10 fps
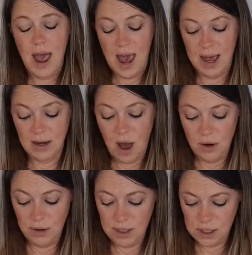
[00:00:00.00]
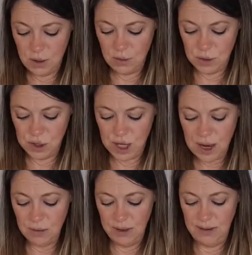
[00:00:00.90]
And not only do you,
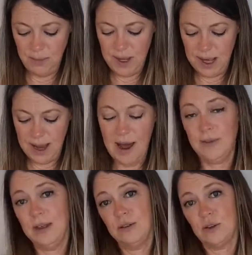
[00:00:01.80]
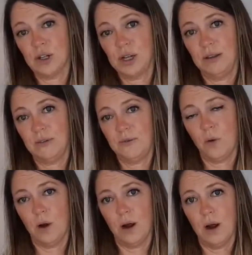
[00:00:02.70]
generally speaking, have the instructions
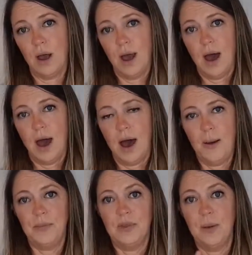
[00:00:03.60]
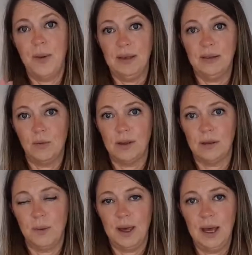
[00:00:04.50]
for the basic
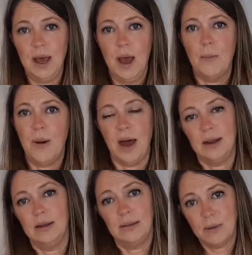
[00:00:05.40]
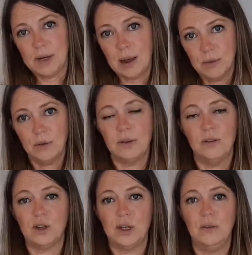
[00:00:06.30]
recipe, but sometimes there's
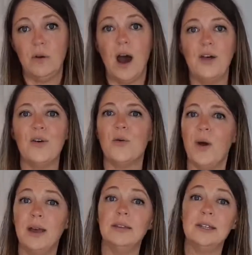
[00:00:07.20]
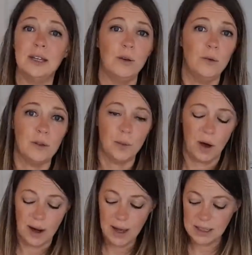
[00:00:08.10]
instructions for other ways to use the
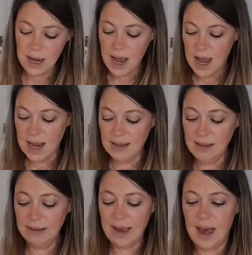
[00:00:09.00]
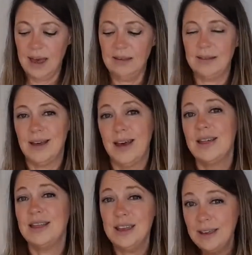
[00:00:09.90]
product. In this case,
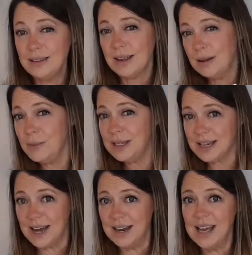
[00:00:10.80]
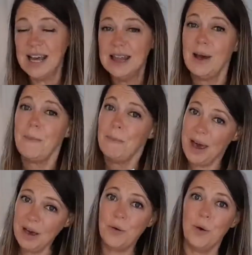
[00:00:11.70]
these can be done in the
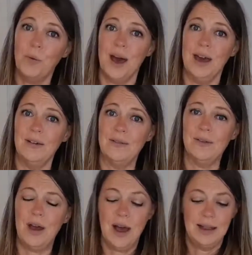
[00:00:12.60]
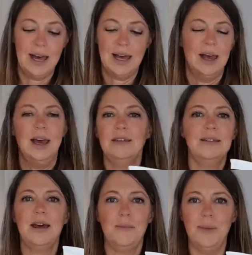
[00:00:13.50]
microwave. Like, isn't
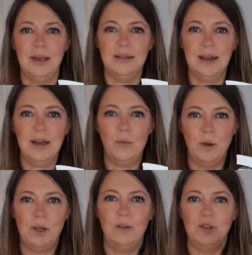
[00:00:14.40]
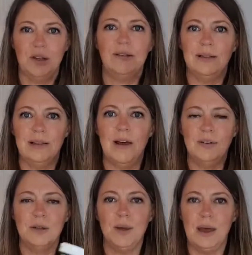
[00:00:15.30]
that amazing? Wouldn't you just love
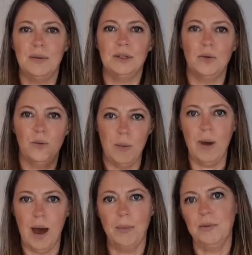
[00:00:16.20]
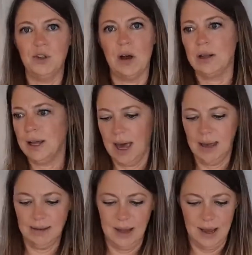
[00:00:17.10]
to be able to whip up chocolate
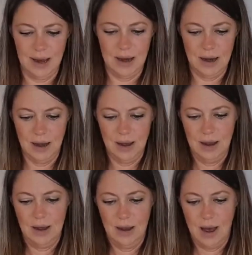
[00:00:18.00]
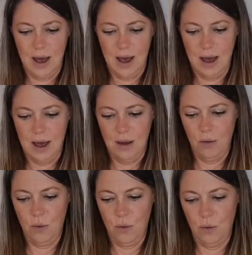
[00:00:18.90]
cakes in,
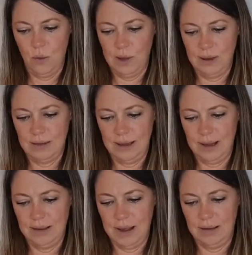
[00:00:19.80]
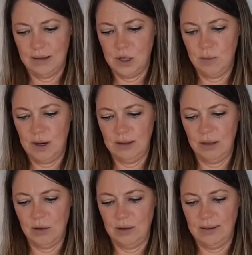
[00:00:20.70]
let's see, it says 2 minutes and
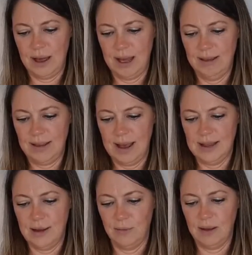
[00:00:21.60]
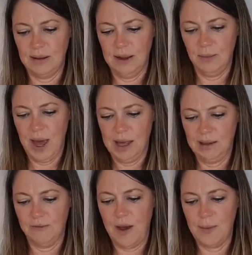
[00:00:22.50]
30 seconds, and then resting in
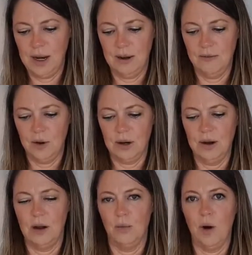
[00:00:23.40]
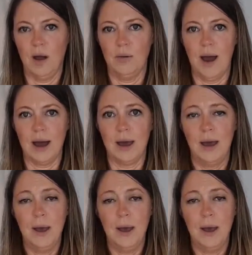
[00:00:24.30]
pans, 5-minute inverted on a wire rack.